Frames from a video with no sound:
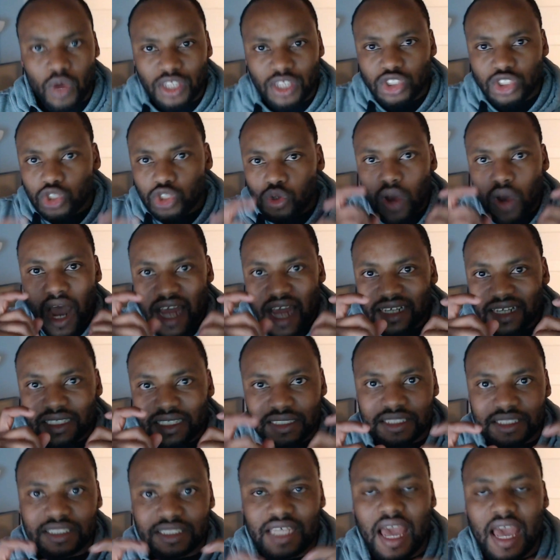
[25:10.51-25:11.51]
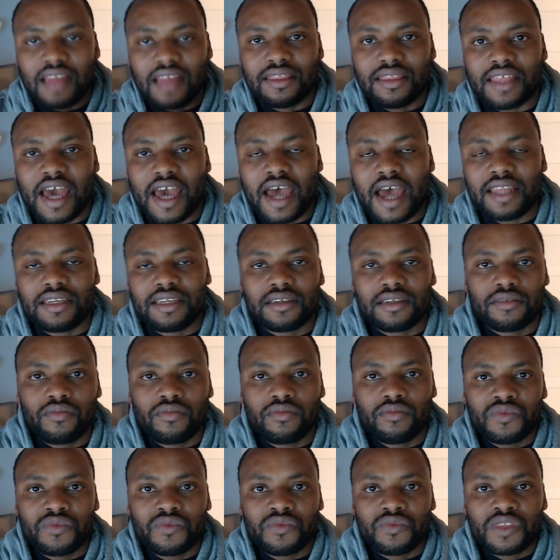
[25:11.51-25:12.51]
because once you understand
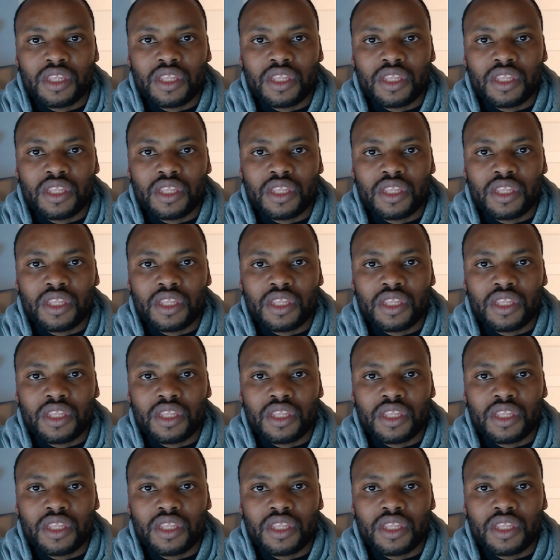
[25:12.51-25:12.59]
that,